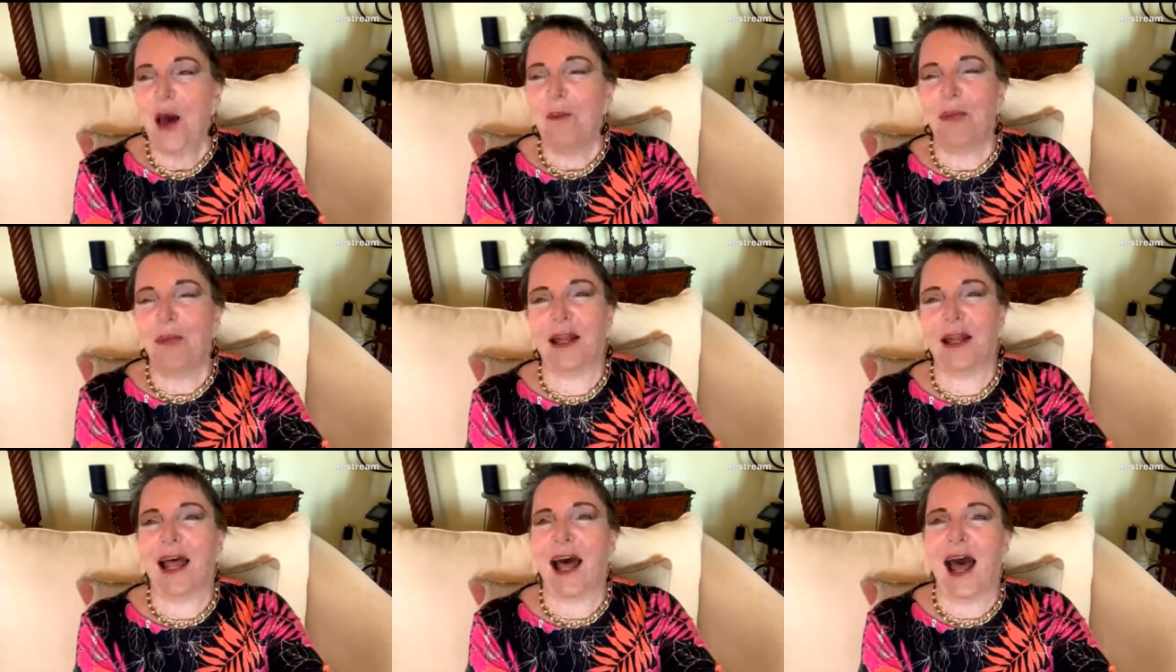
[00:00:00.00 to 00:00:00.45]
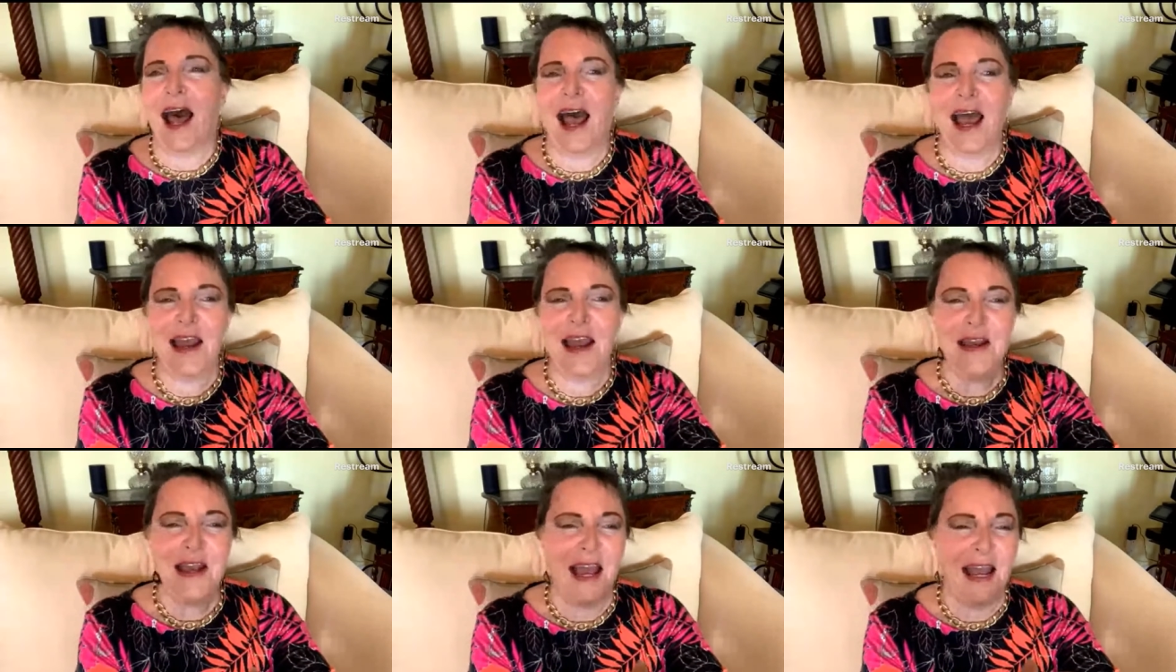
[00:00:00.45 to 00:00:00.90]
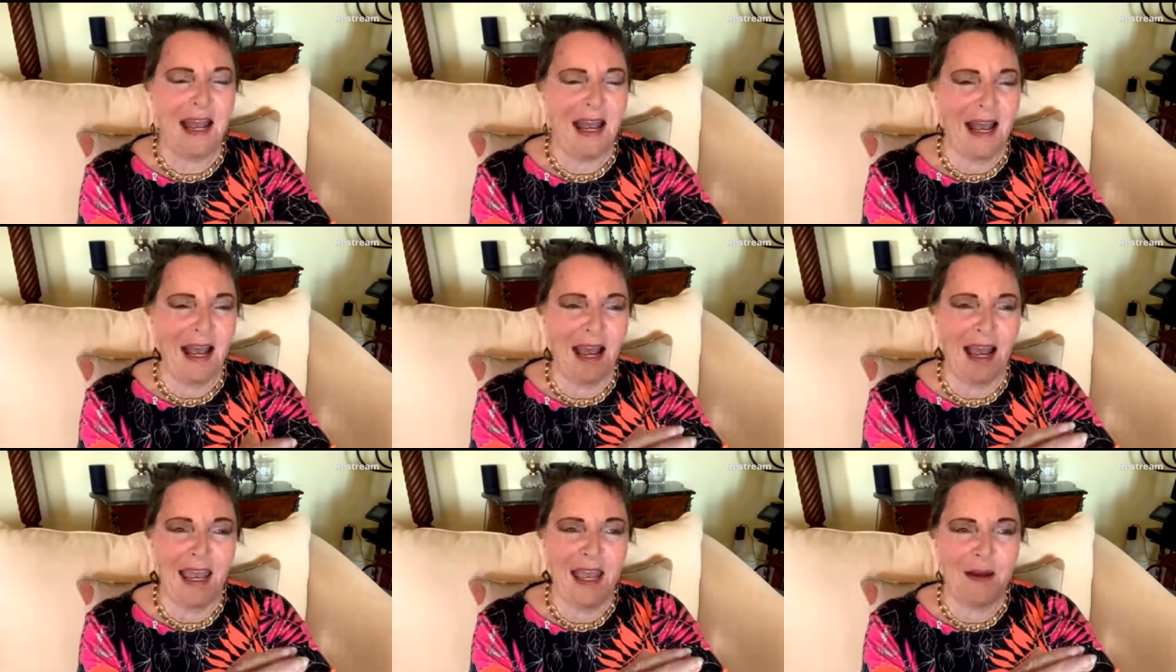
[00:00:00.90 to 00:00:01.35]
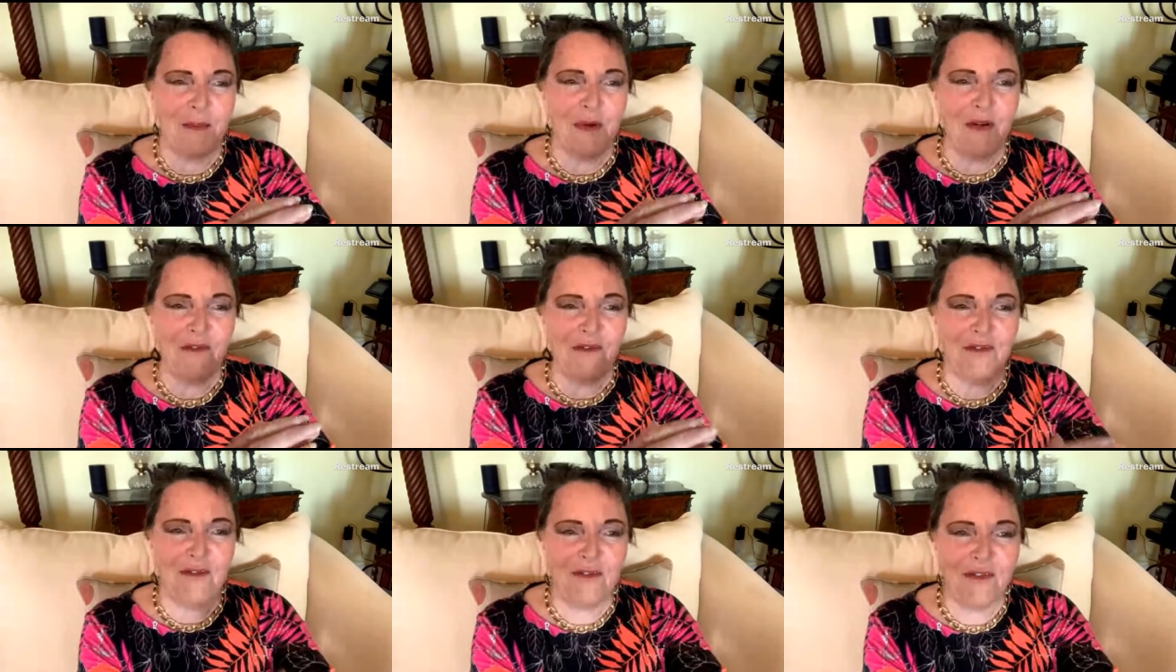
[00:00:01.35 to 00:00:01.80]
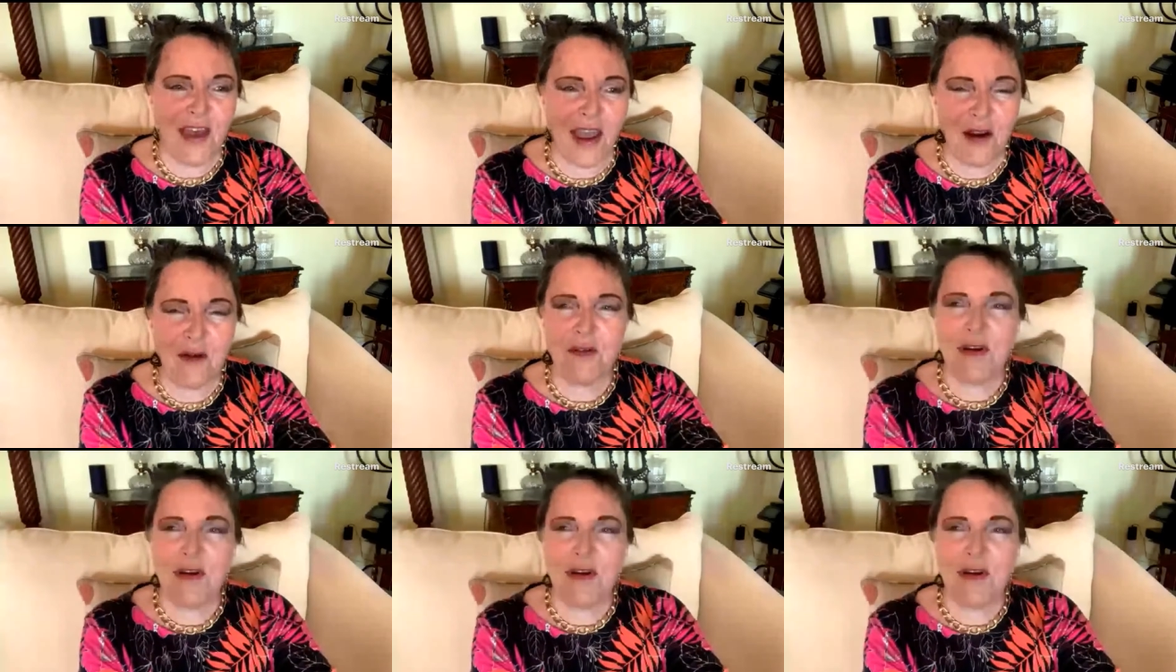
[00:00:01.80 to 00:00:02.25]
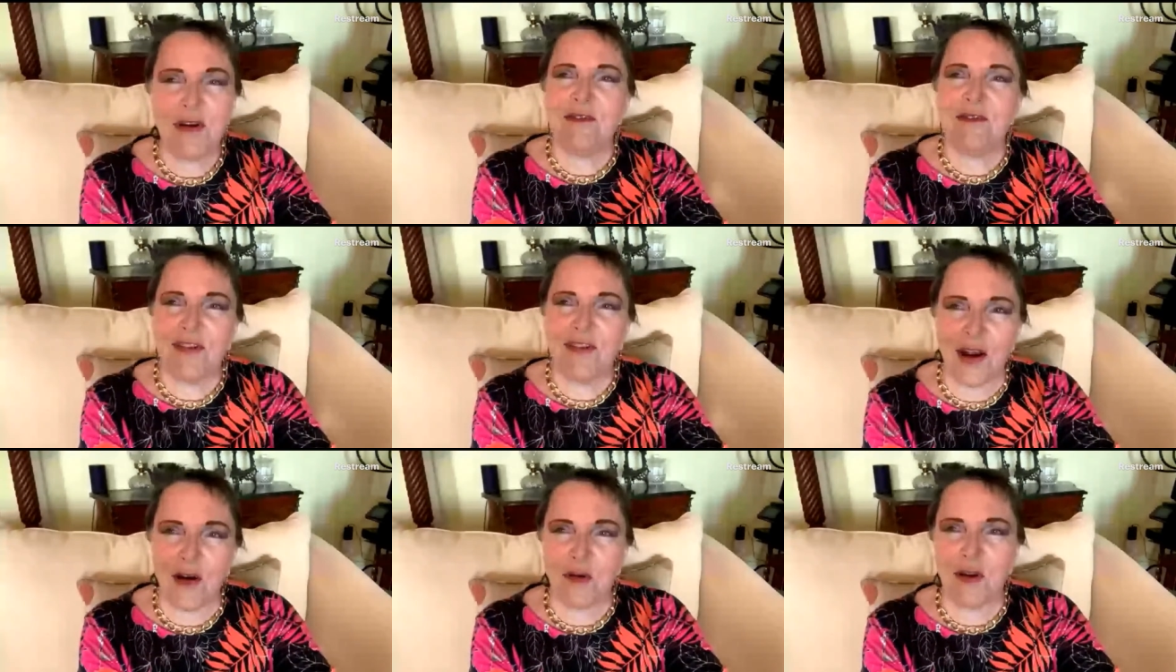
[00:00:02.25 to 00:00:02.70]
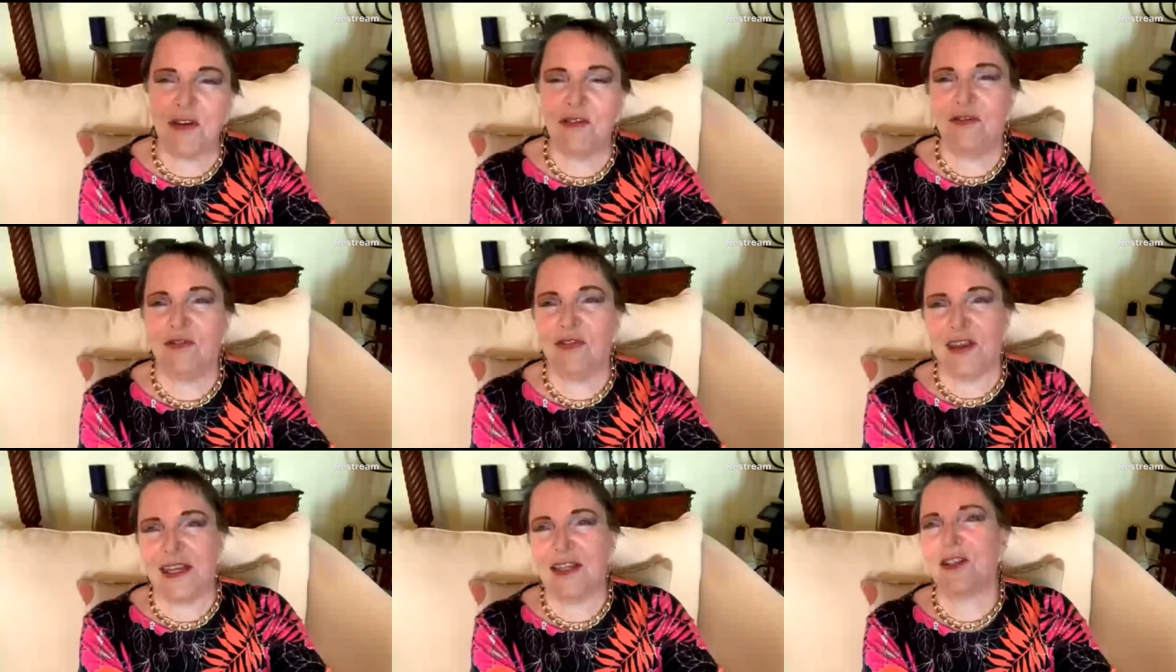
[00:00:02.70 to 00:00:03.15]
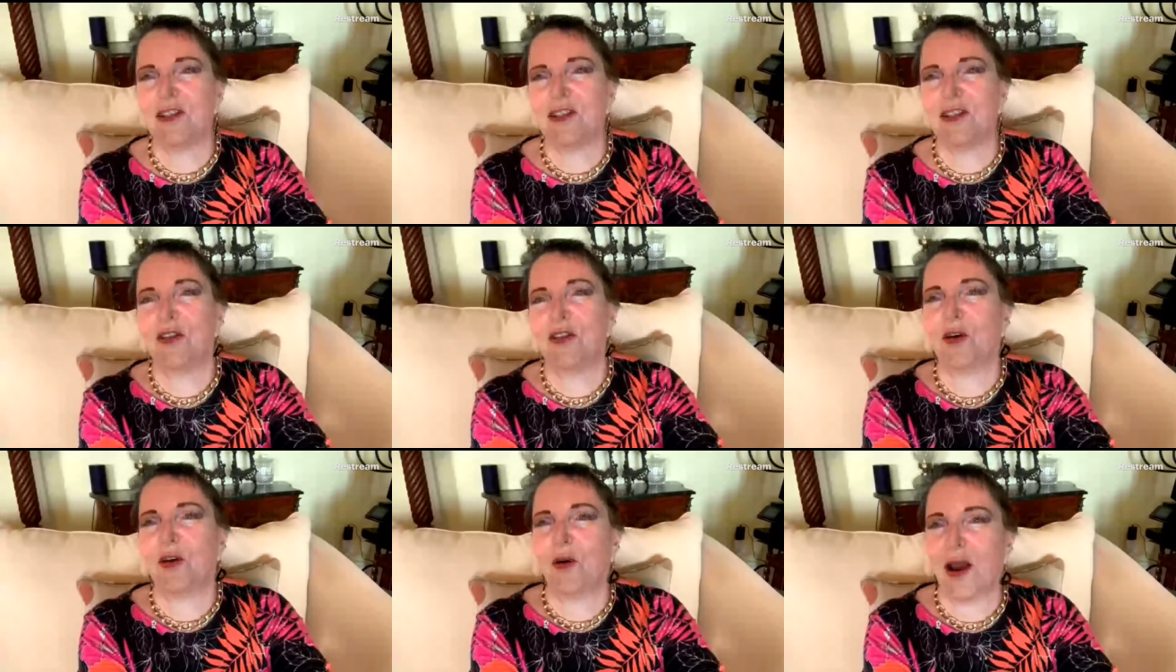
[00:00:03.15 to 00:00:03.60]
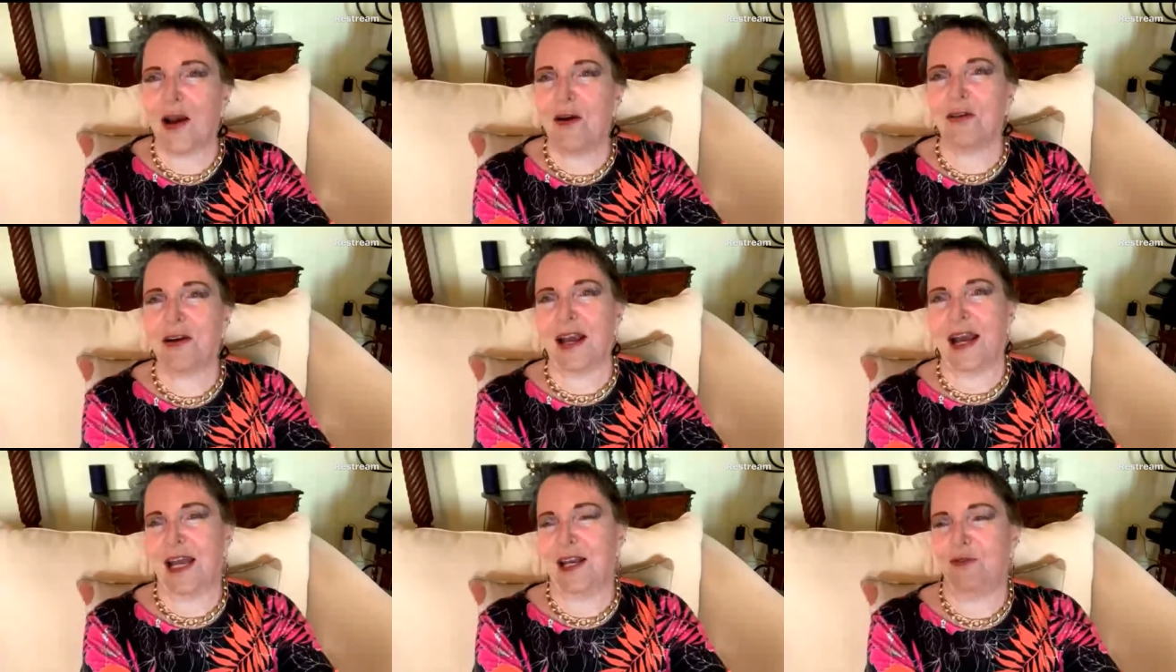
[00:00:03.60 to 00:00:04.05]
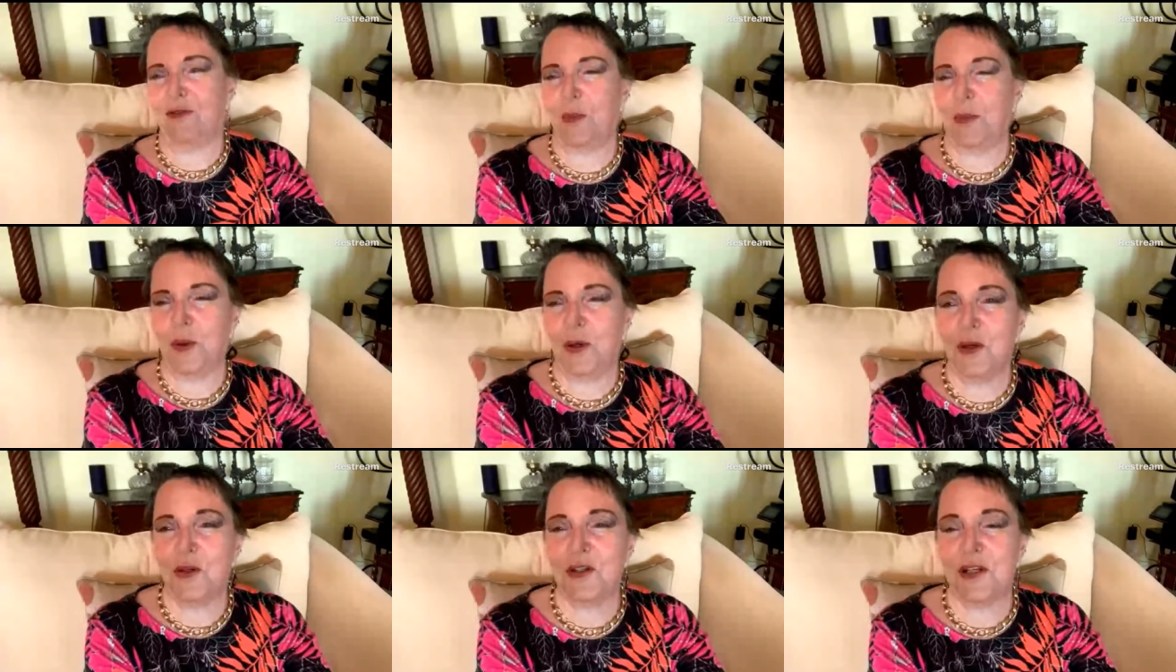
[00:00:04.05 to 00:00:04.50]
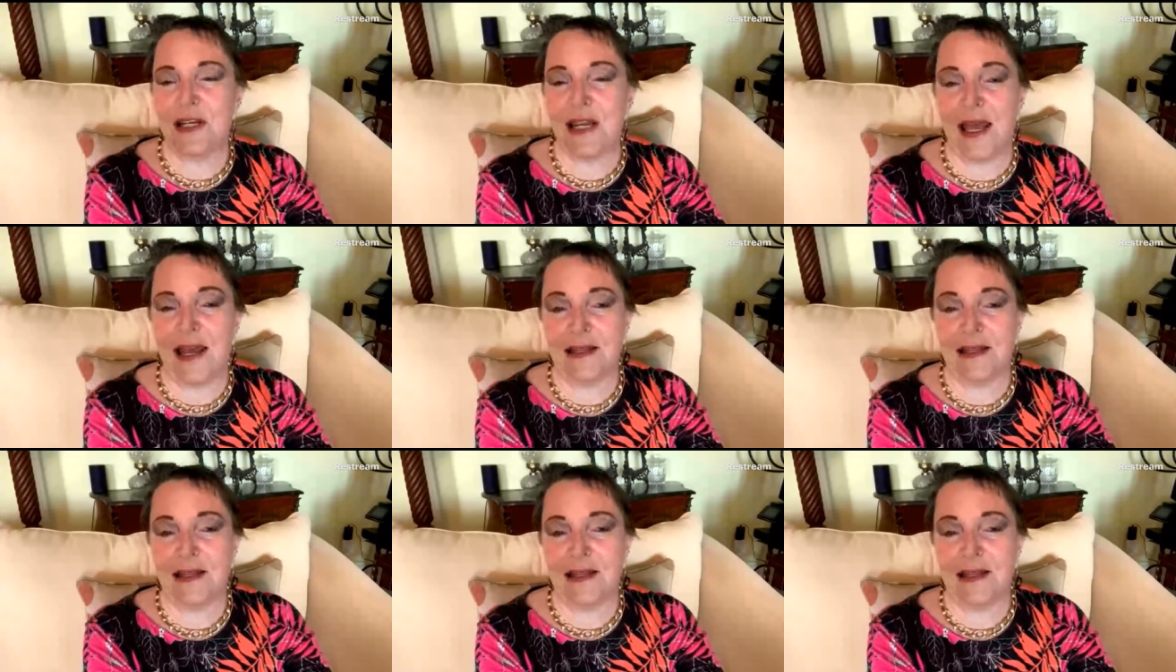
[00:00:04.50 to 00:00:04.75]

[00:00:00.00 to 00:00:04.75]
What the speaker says: but I am a very, very feet on the ground kind of a person.